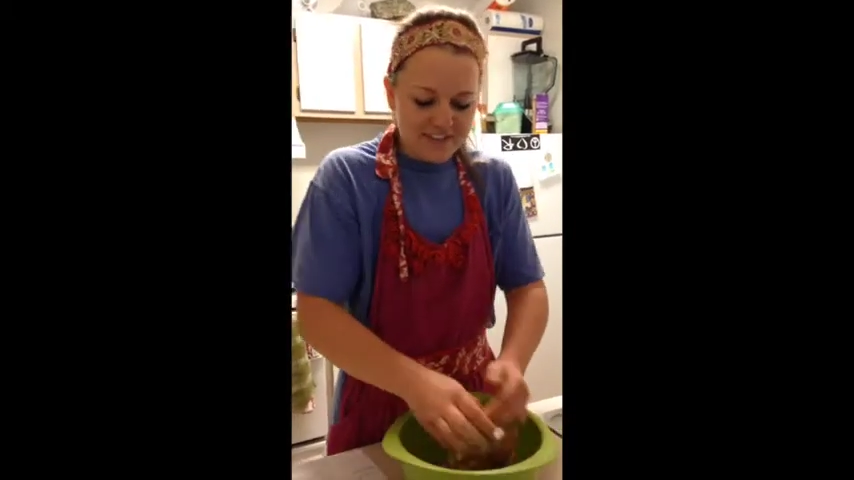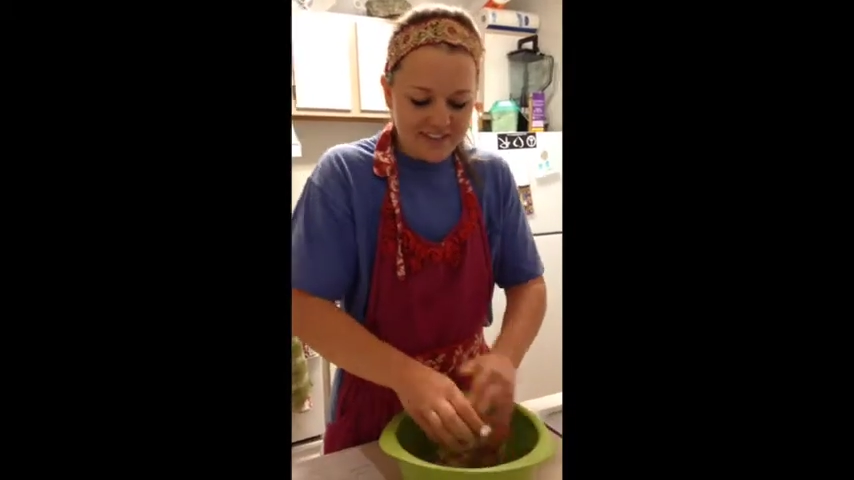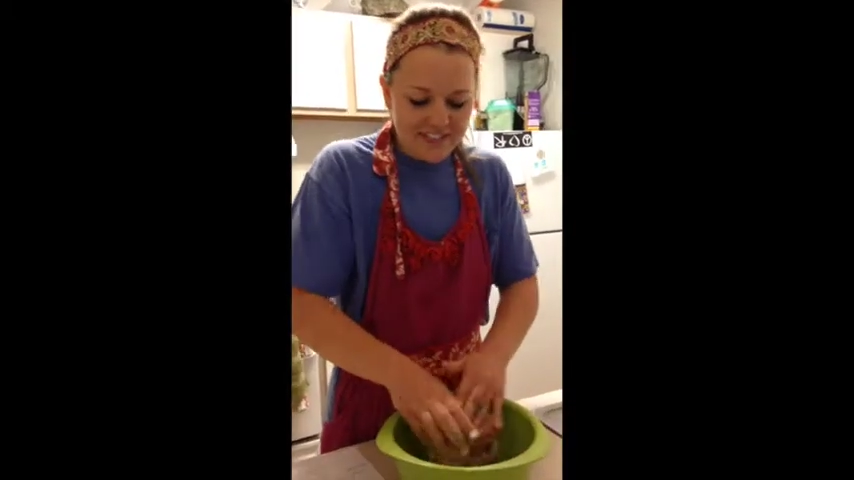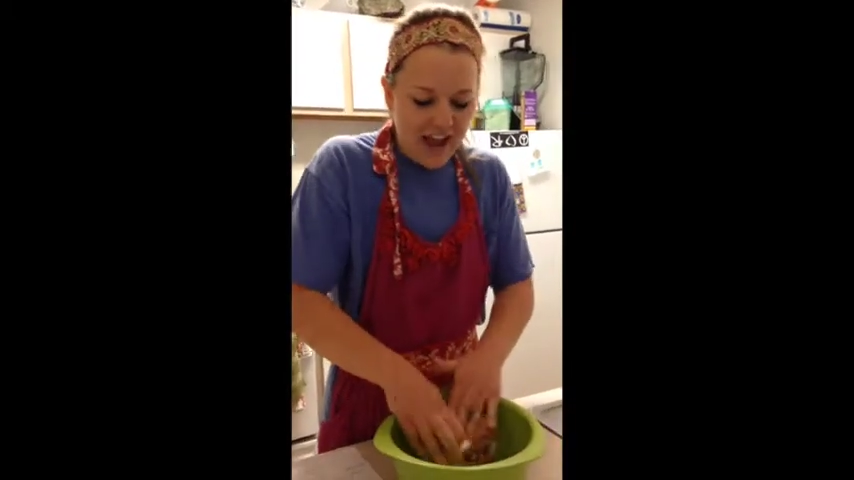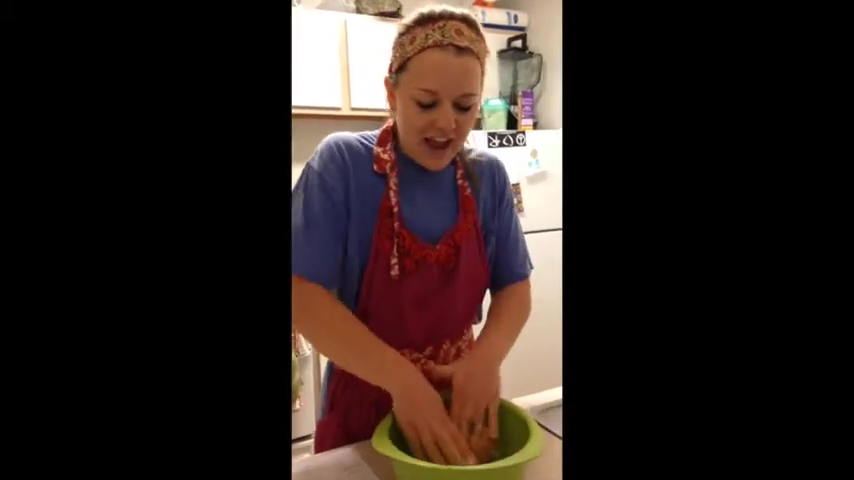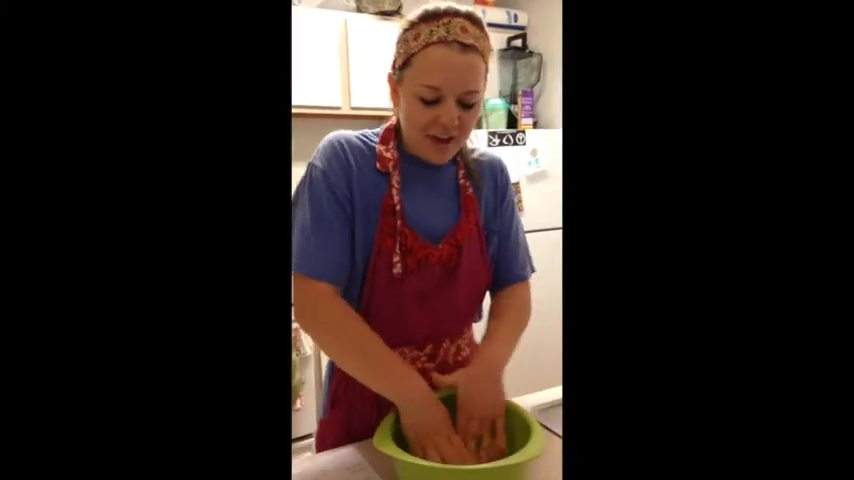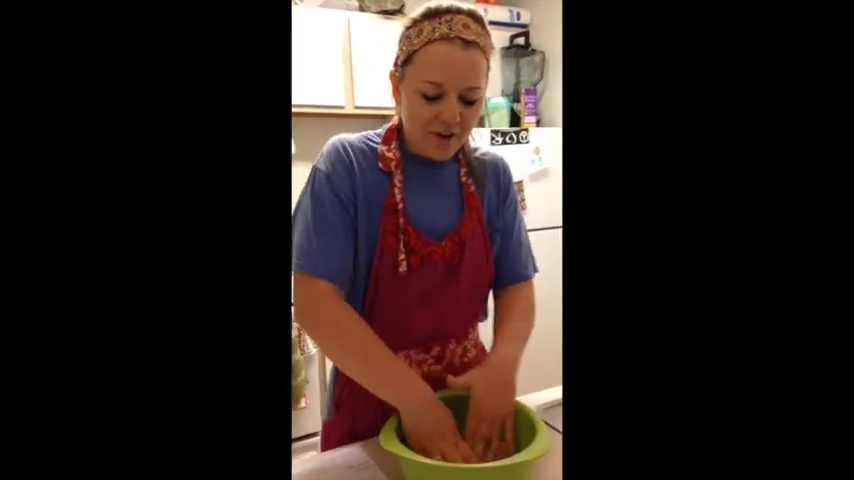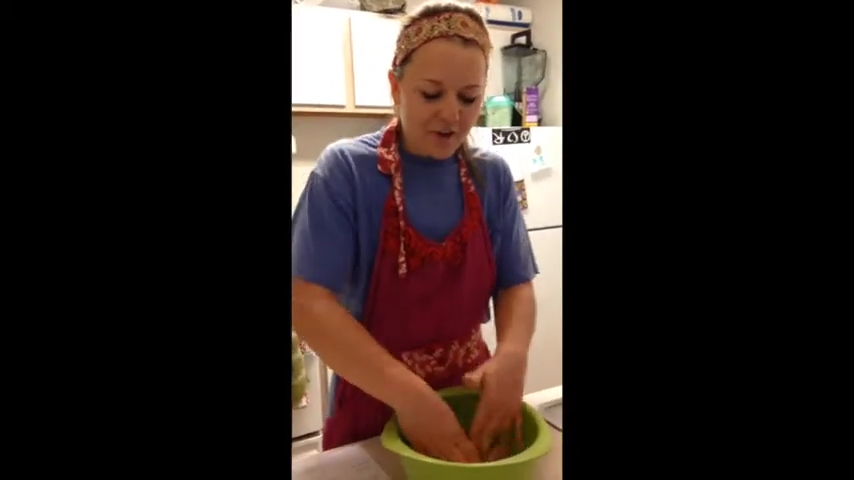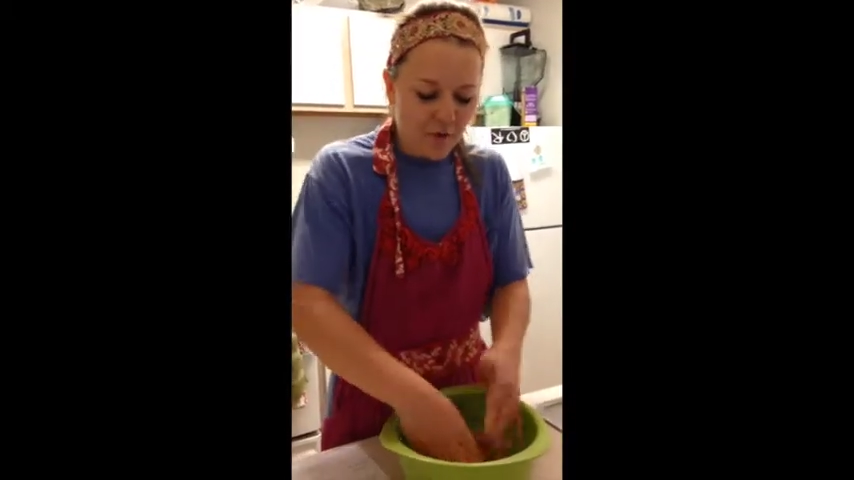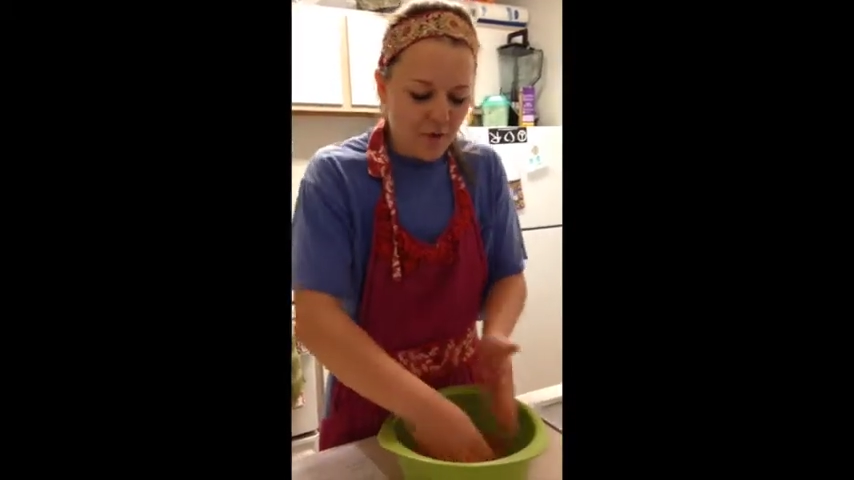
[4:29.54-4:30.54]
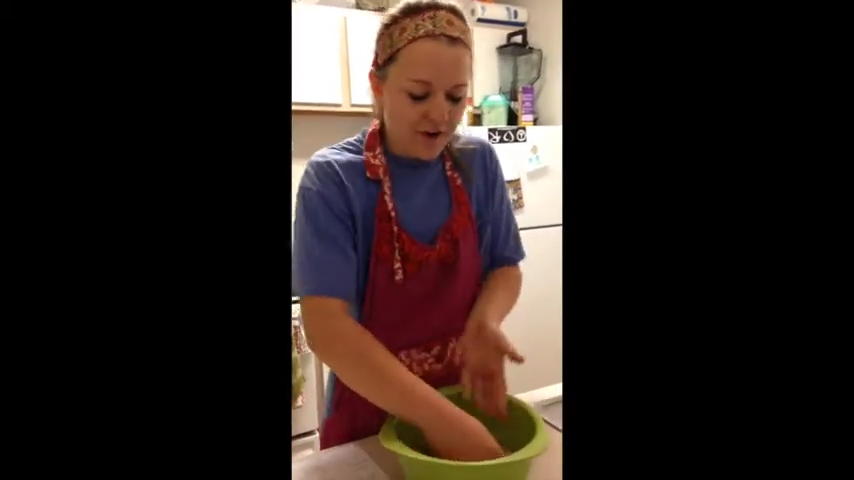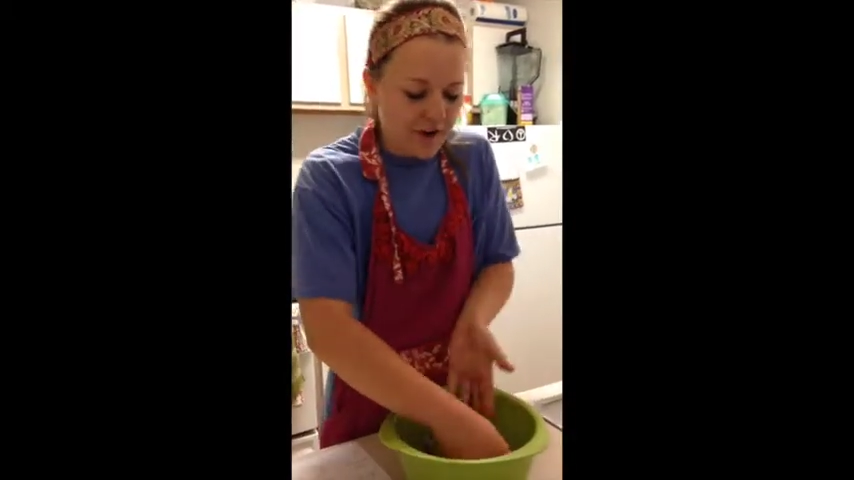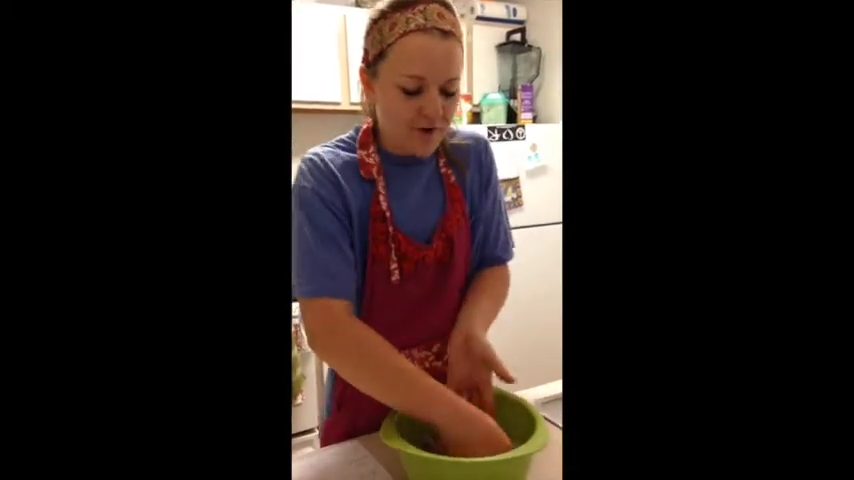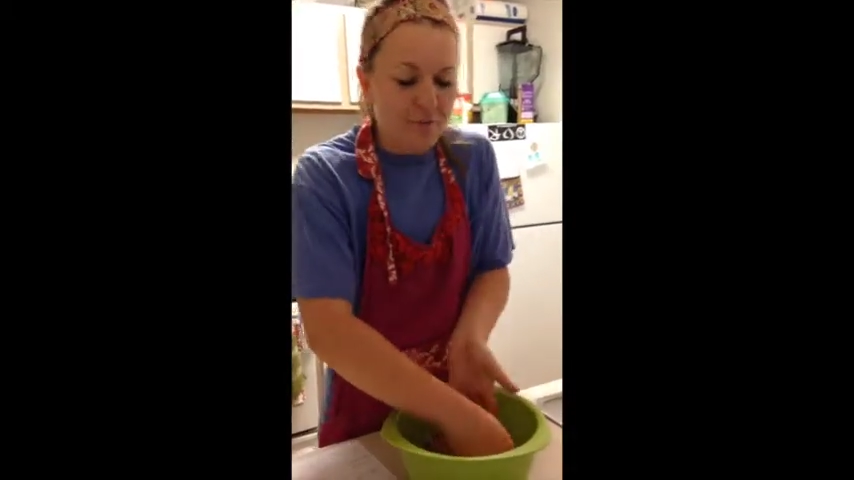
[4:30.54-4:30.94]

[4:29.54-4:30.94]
style or a